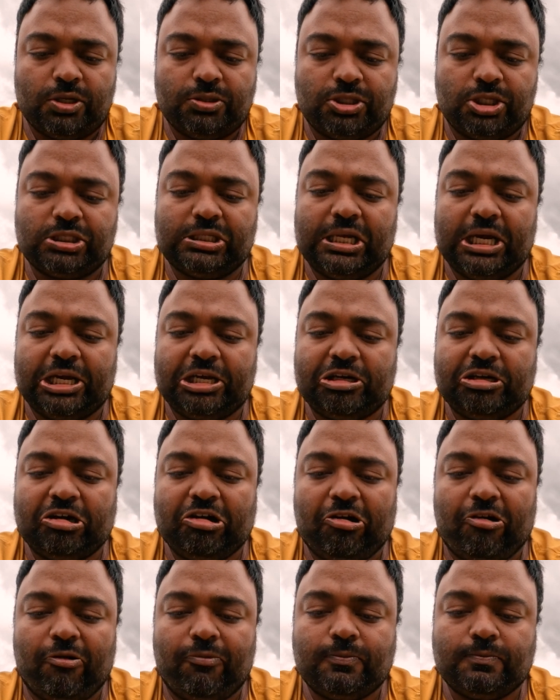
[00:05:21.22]
just like
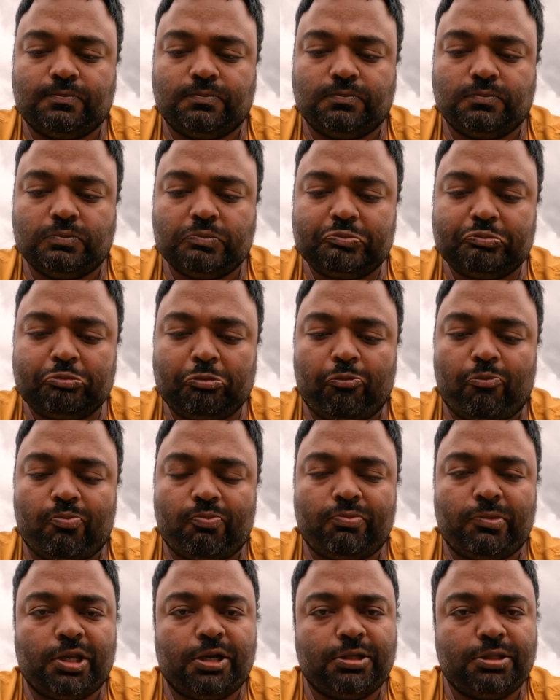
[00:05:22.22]
the
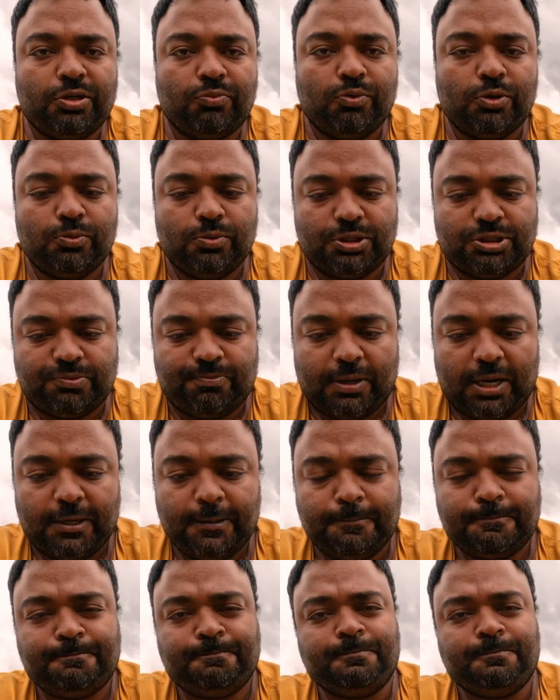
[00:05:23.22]
Woolworths pie.